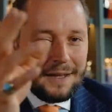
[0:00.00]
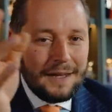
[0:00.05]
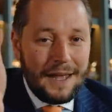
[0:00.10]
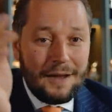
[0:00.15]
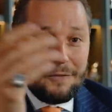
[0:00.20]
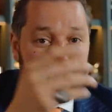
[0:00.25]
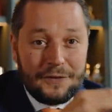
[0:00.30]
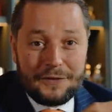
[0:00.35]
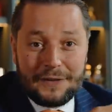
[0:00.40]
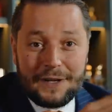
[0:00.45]

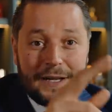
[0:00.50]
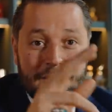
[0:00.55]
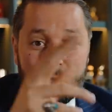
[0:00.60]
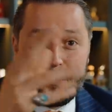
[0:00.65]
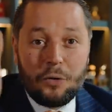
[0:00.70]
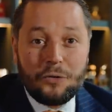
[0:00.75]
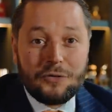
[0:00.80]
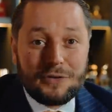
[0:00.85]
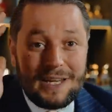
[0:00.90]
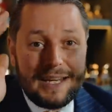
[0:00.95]
Every second
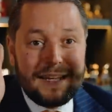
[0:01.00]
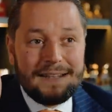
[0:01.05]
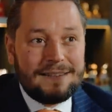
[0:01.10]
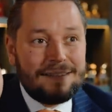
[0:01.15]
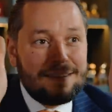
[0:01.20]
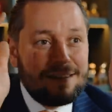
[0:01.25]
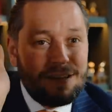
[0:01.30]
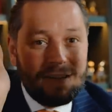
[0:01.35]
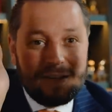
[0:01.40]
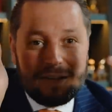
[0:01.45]
post,
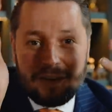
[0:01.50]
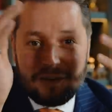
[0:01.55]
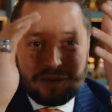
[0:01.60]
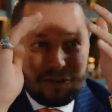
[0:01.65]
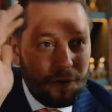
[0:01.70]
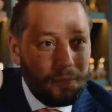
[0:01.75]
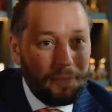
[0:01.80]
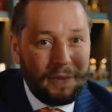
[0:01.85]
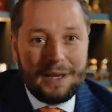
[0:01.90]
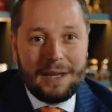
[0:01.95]
it's
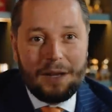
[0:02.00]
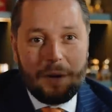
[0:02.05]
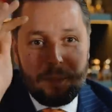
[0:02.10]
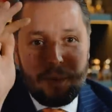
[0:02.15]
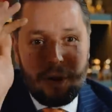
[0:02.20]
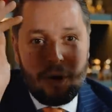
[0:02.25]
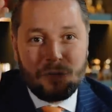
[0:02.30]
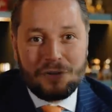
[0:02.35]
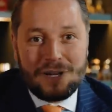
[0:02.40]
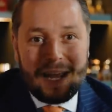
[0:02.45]
something
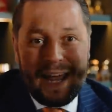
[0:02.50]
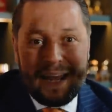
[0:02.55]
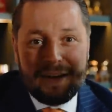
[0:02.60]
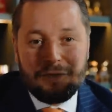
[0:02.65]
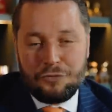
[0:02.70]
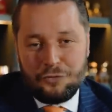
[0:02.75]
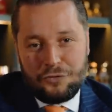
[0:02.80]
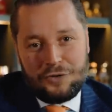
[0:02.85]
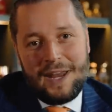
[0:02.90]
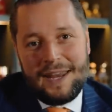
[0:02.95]
about
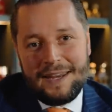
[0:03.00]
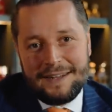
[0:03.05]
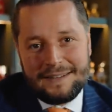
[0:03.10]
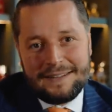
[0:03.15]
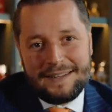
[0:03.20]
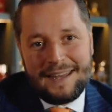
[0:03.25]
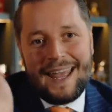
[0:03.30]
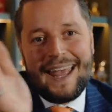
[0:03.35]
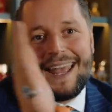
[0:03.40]
Andrew Tate.